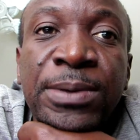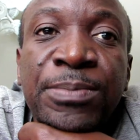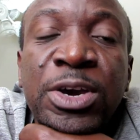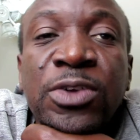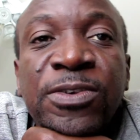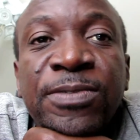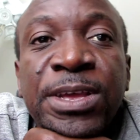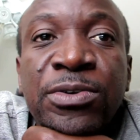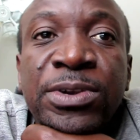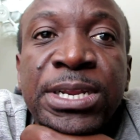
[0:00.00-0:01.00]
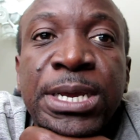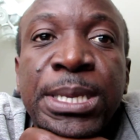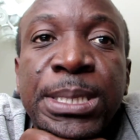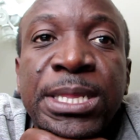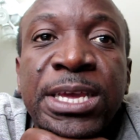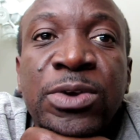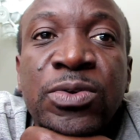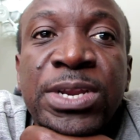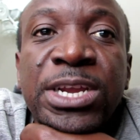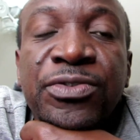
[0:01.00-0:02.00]
because of the road test. They
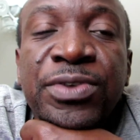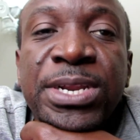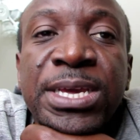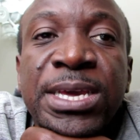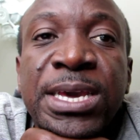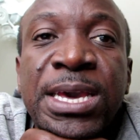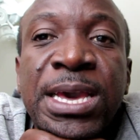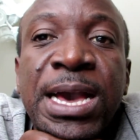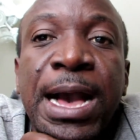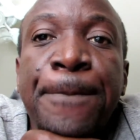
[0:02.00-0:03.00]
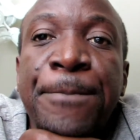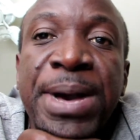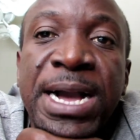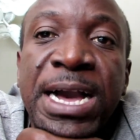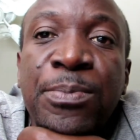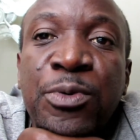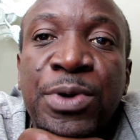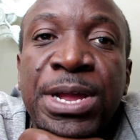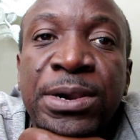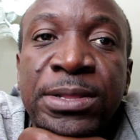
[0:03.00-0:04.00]
couldn't really uh, back up
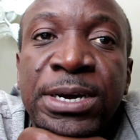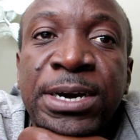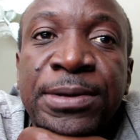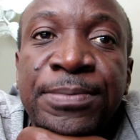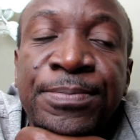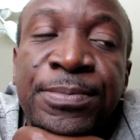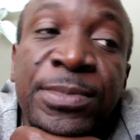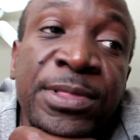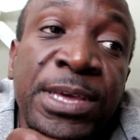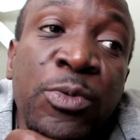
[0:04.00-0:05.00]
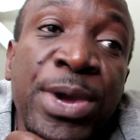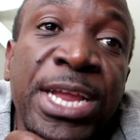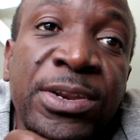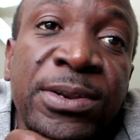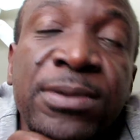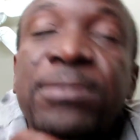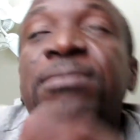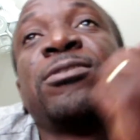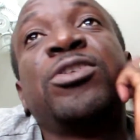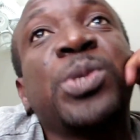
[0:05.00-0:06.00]
well. Uh, they were
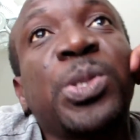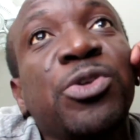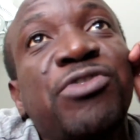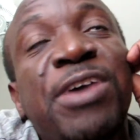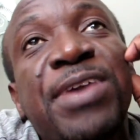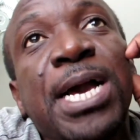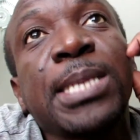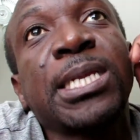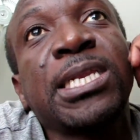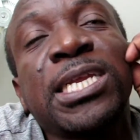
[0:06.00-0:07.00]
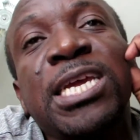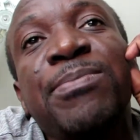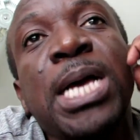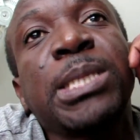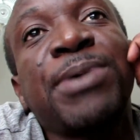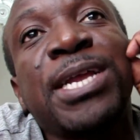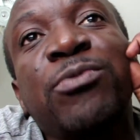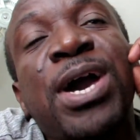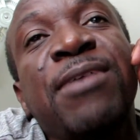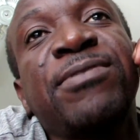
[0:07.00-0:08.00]
used to driving as a team,
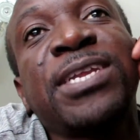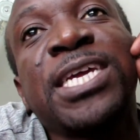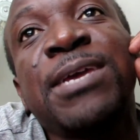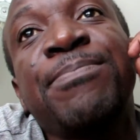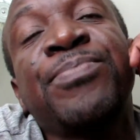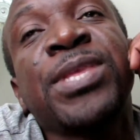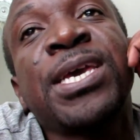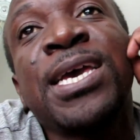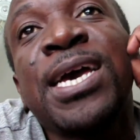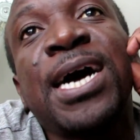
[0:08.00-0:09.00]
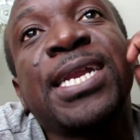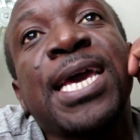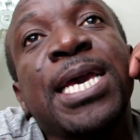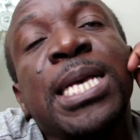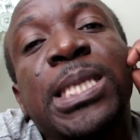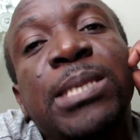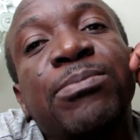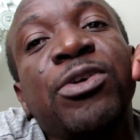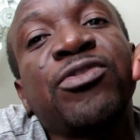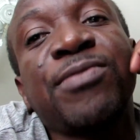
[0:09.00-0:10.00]
husband-wife team and I guess
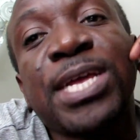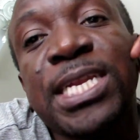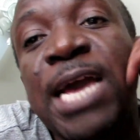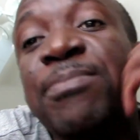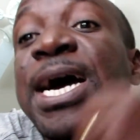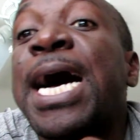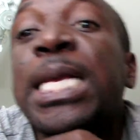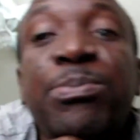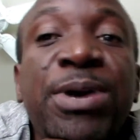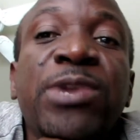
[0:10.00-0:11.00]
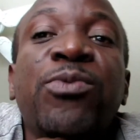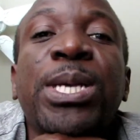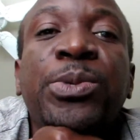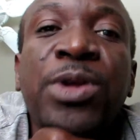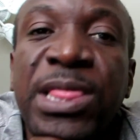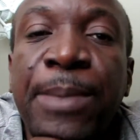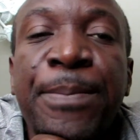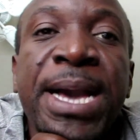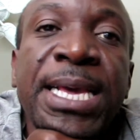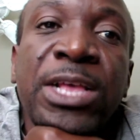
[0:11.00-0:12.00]
most of the time the husband was doing the
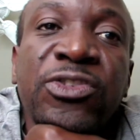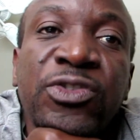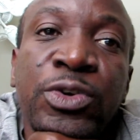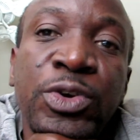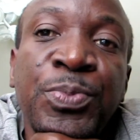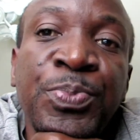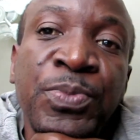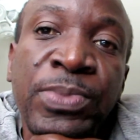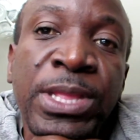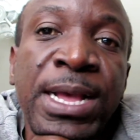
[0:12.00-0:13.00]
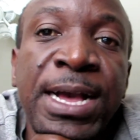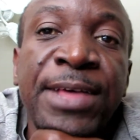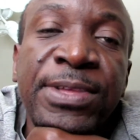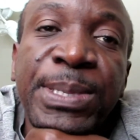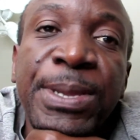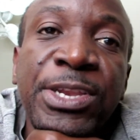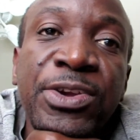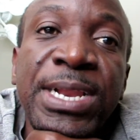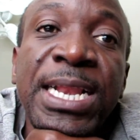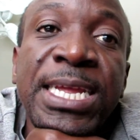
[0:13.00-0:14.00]
backing, so uh, this
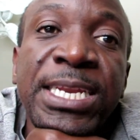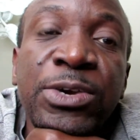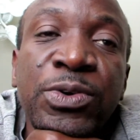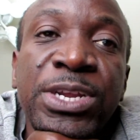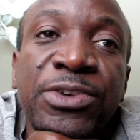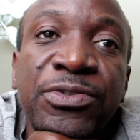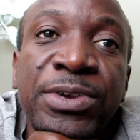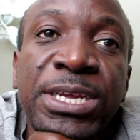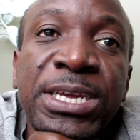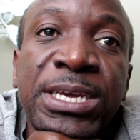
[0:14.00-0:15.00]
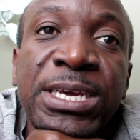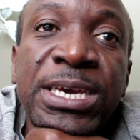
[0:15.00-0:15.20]
particular lady couldn't really,